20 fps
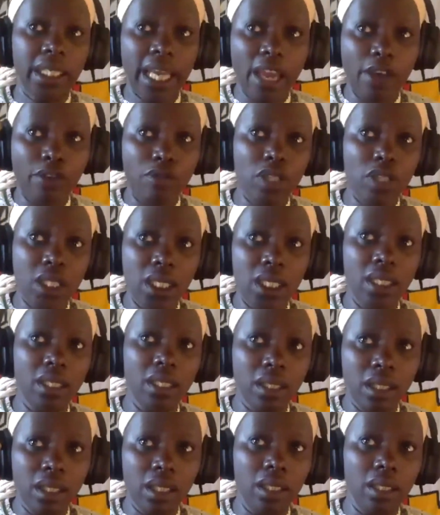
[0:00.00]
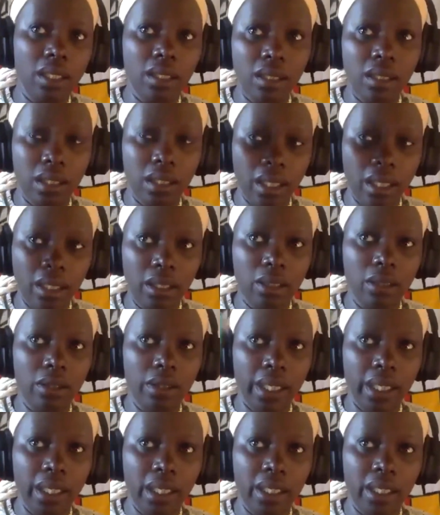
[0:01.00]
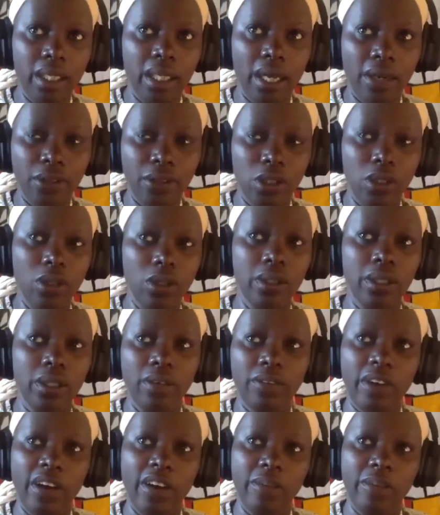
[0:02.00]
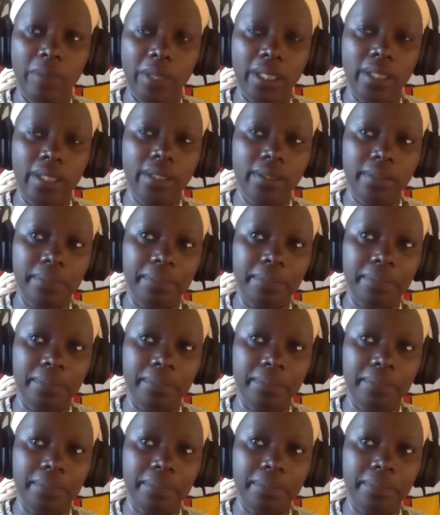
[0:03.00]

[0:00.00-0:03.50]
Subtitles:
Every single girl can go and learn how to code in 5 minutes.